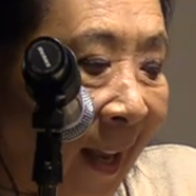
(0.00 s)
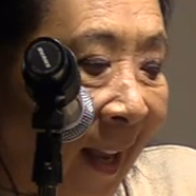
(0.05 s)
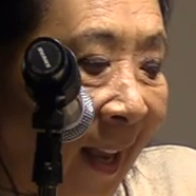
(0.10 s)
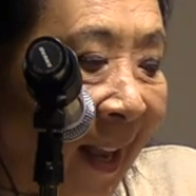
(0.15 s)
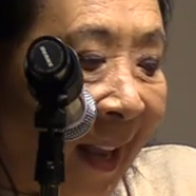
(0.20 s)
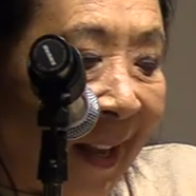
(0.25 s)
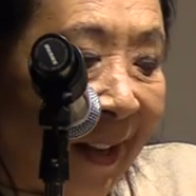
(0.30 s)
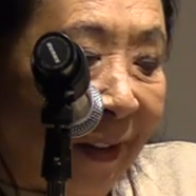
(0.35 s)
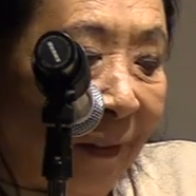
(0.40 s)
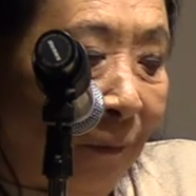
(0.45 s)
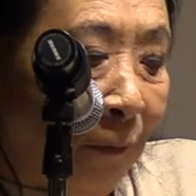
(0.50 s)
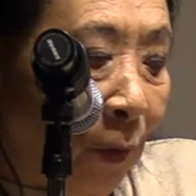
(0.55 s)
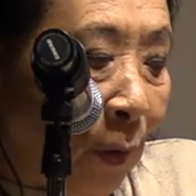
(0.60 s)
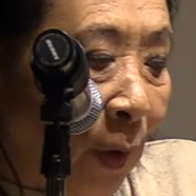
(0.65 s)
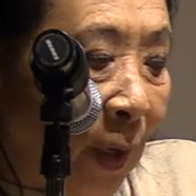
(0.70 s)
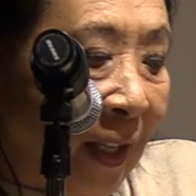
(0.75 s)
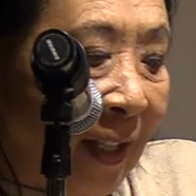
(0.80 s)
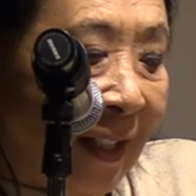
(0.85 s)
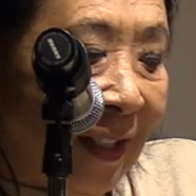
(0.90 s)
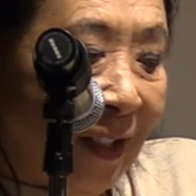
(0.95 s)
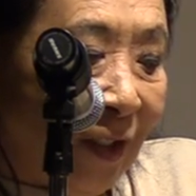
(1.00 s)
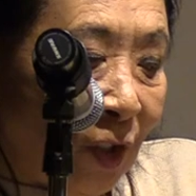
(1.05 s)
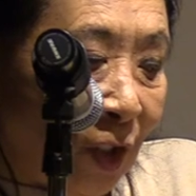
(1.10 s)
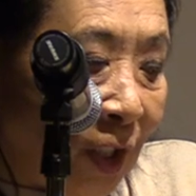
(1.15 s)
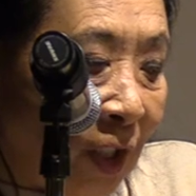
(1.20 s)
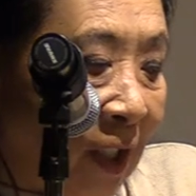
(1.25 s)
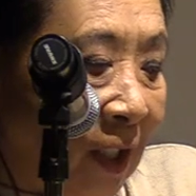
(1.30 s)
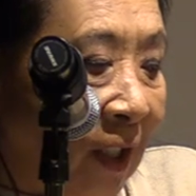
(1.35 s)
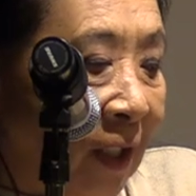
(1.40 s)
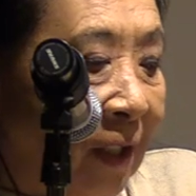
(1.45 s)
and avoiding
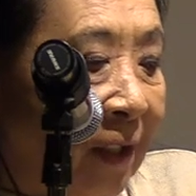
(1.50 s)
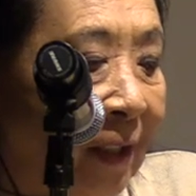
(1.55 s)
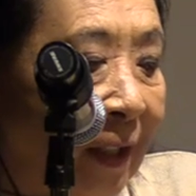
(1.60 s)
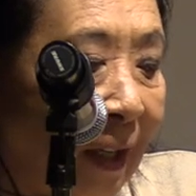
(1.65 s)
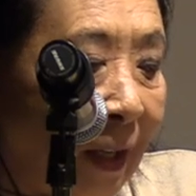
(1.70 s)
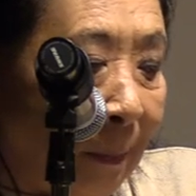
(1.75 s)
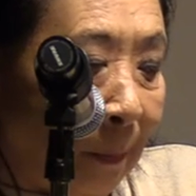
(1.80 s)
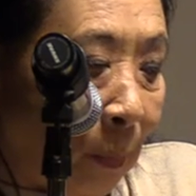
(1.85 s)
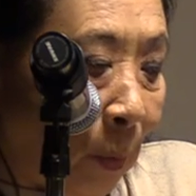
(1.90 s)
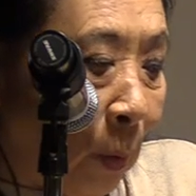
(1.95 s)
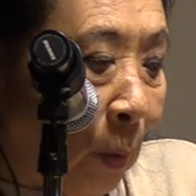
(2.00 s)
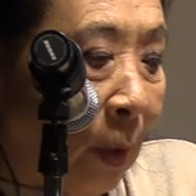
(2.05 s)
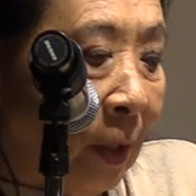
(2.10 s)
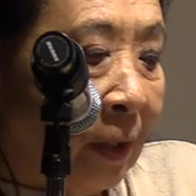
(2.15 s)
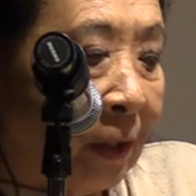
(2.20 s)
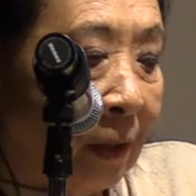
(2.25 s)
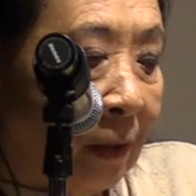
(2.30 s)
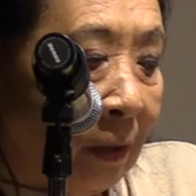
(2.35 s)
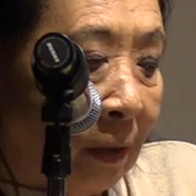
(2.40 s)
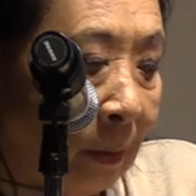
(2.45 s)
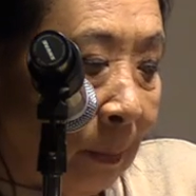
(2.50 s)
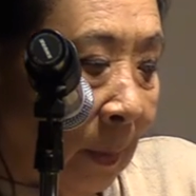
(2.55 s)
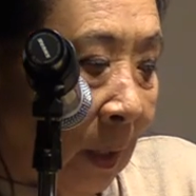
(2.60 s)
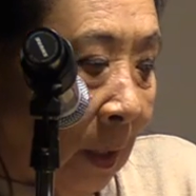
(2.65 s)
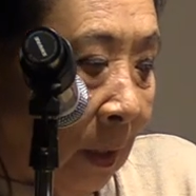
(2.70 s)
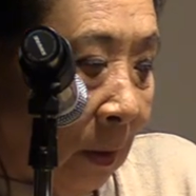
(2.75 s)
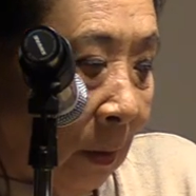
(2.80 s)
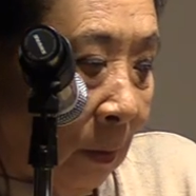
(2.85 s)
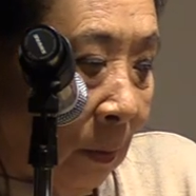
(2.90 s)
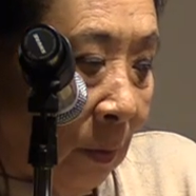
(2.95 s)
cheese and poison
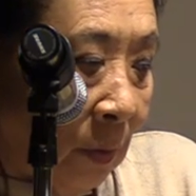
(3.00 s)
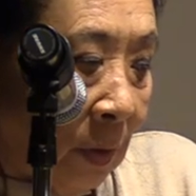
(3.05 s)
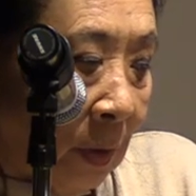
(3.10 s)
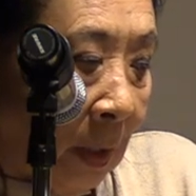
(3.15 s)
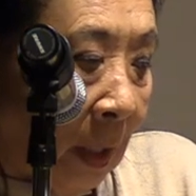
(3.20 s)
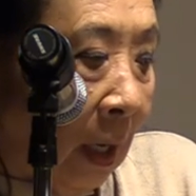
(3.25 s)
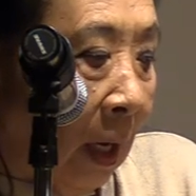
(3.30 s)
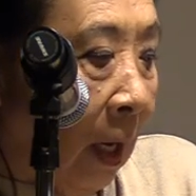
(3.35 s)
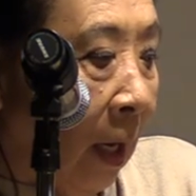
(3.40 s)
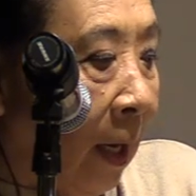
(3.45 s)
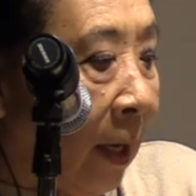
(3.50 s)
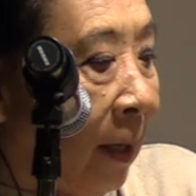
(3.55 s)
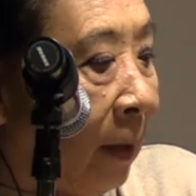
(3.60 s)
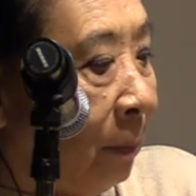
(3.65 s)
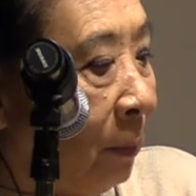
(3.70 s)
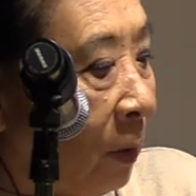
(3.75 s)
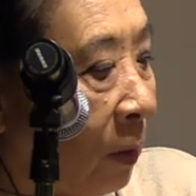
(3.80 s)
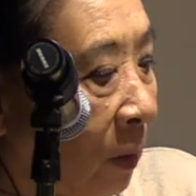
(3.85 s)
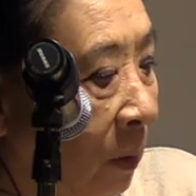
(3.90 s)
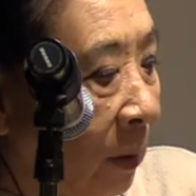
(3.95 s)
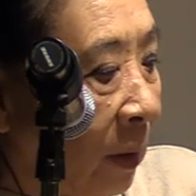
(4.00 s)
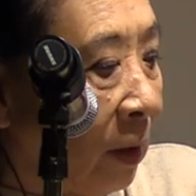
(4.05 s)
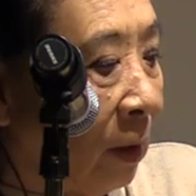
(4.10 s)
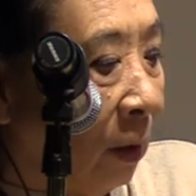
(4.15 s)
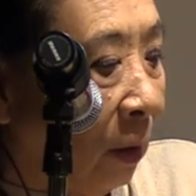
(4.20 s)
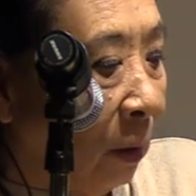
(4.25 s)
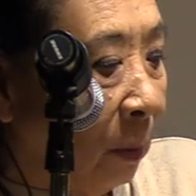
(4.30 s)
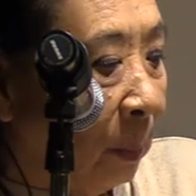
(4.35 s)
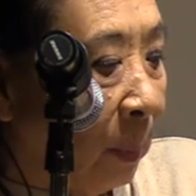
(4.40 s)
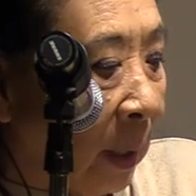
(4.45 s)
tomatoes. I am going
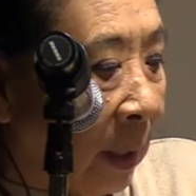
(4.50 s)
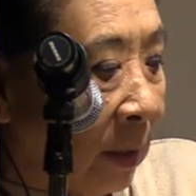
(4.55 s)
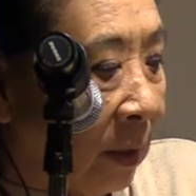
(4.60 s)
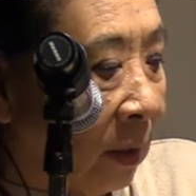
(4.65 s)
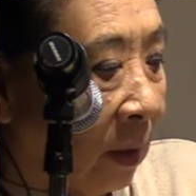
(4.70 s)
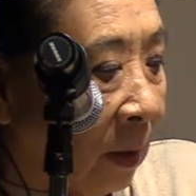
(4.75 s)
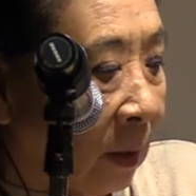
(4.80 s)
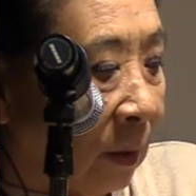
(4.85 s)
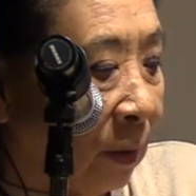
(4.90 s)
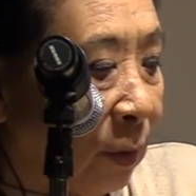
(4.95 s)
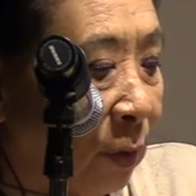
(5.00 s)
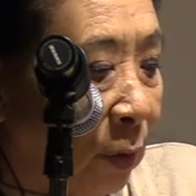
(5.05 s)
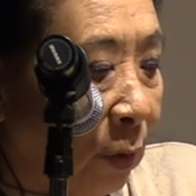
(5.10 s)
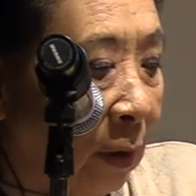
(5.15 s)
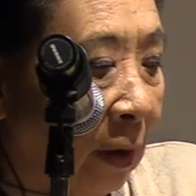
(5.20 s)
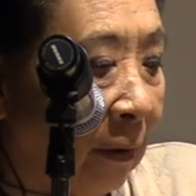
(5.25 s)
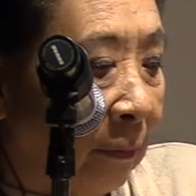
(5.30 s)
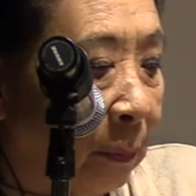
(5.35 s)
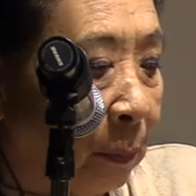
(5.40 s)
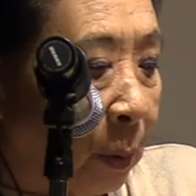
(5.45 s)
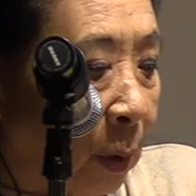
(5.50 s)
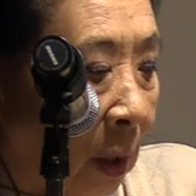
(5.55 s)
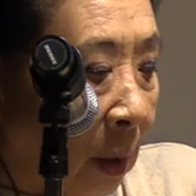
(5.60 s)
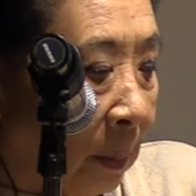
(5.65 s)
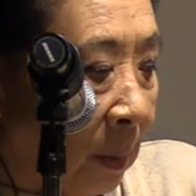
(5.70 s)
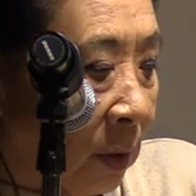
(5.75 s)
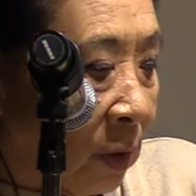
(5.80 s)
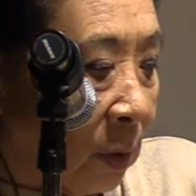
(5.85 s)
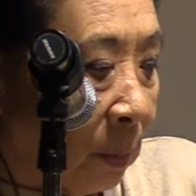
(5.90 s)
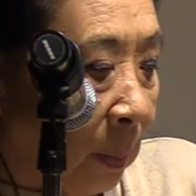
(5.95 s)
home, my daughter. You have
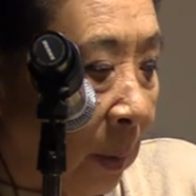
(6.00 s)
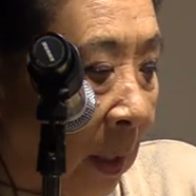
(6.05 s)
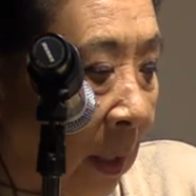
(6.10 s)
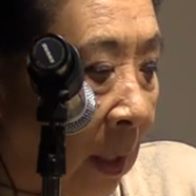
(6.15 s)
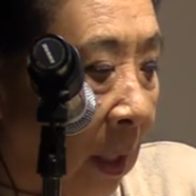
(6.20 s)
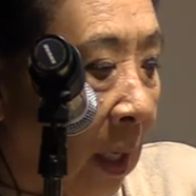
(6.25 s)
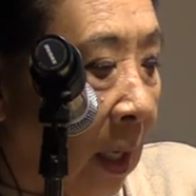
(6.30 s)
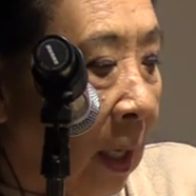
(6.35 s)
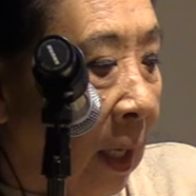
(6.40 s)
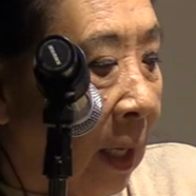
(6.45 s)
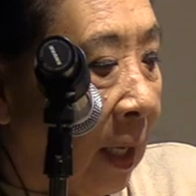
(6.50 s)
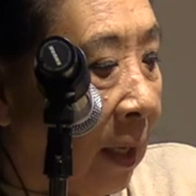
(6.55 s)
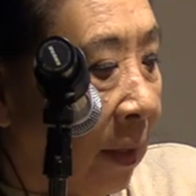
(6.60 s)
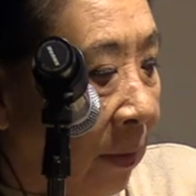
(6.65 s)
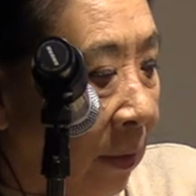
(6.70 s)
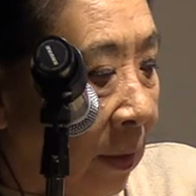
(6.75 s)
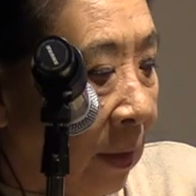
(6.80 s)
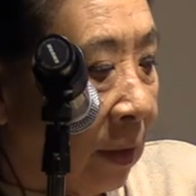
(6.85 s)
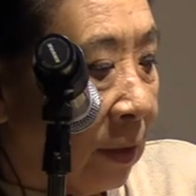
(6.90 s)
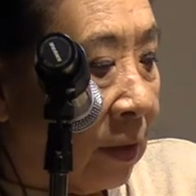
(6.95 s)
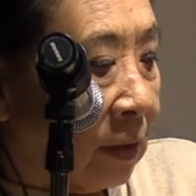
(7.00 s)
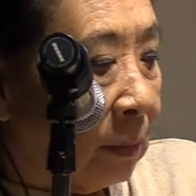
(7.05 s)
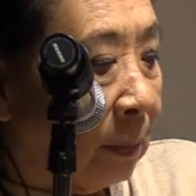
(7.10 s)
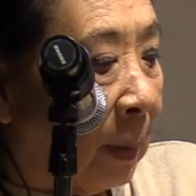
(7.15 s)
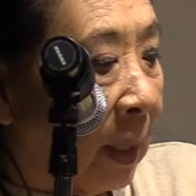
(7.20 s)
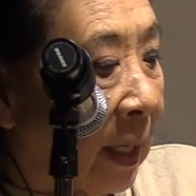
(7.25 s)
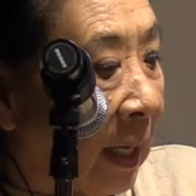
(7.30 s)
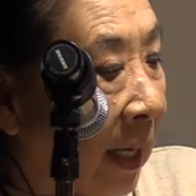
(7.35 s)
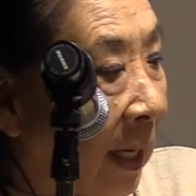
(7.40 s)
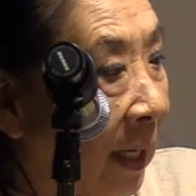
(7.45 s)
promised me in this,
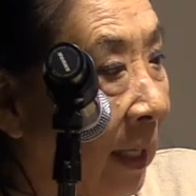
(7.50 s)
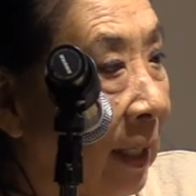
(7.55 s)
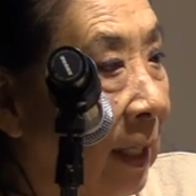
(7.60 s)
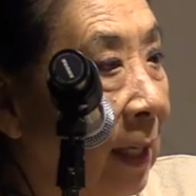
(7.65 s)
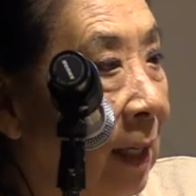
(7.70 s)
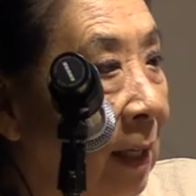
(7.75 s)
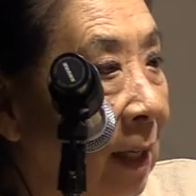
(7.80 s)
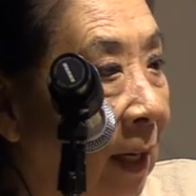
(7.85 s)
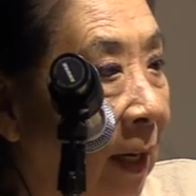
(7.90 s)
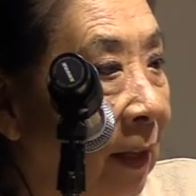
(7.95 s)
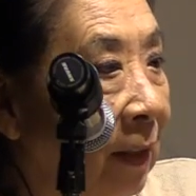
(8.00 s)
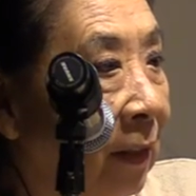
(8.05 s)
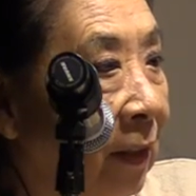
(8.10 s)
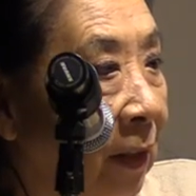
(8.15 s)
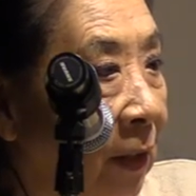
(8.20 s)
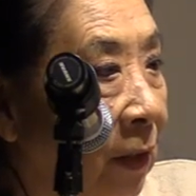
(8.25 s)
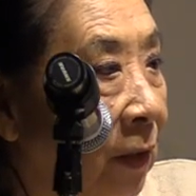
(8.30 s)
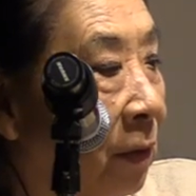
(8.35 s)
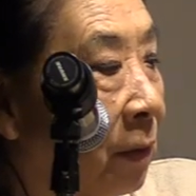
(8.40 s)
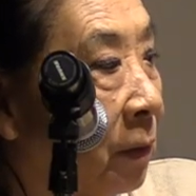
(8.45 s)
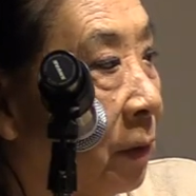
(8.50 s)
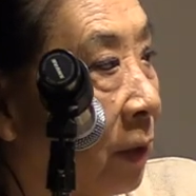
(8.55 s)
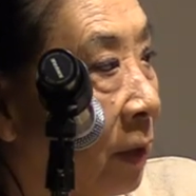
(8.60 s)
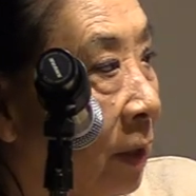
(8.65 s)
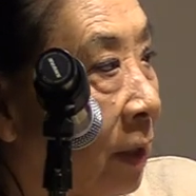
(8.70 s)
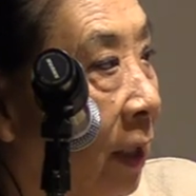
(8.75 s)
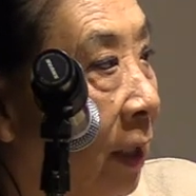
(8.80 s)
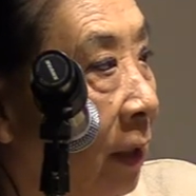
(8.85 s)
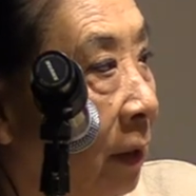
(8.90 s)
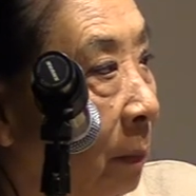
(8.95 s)
my 89th year, to
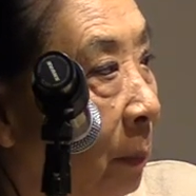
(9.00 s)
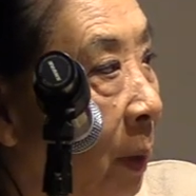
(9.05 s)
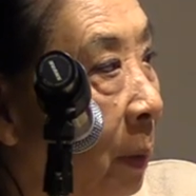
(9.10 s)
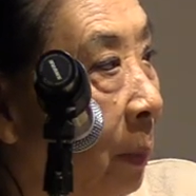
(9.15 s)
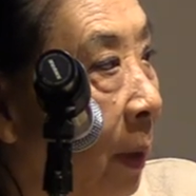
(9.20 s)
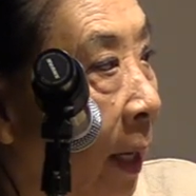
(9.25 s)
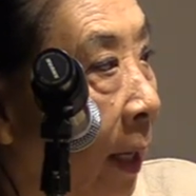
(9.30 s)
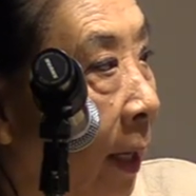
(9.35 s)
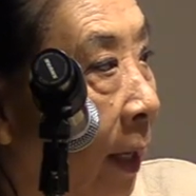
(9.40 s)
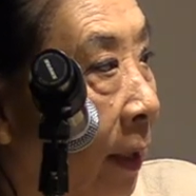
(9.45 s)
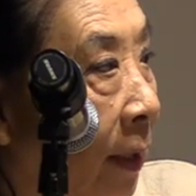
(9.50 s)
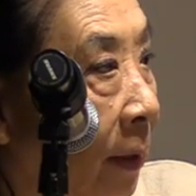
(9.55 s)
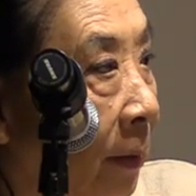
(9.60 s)
take me back.